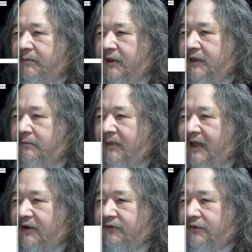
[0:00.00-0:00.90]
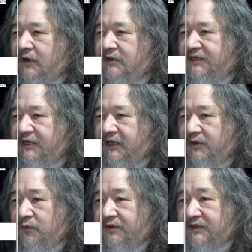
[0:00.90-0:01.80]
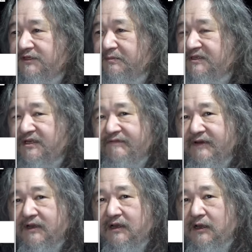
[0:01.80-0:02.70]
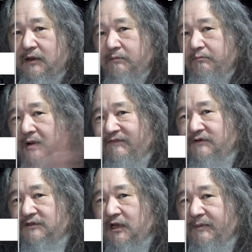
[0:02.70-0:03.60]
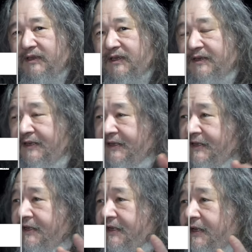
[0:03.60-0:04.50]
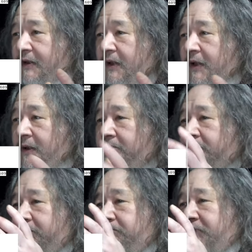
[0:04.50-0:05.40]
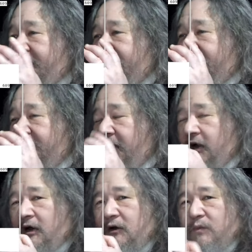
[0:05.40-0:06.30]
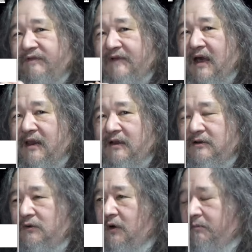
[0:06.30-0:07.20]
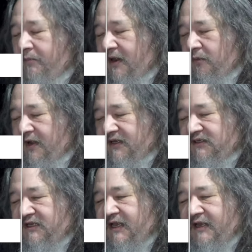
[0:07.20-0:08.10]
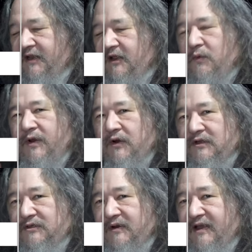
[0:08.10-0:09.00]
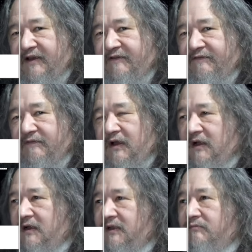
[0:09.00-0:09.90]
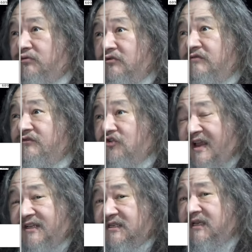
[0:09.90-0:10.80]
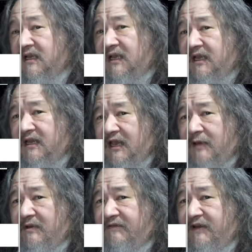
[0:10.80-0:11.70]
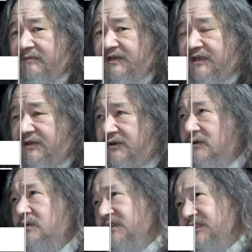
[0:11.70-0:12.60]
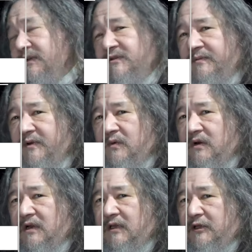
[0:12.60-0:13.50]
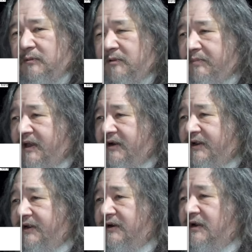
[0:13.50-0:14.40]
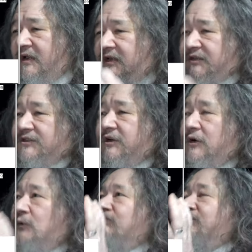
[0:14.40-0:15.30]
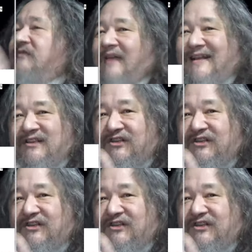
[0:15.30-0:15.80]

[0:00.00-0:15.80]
inbound uh, dealing with the specific uh, buffers coming in. But uh, we've got a, a, better way to see it. We also have uh, improved tracing in MFMT2, which seems to be working a little bit better here. So that's a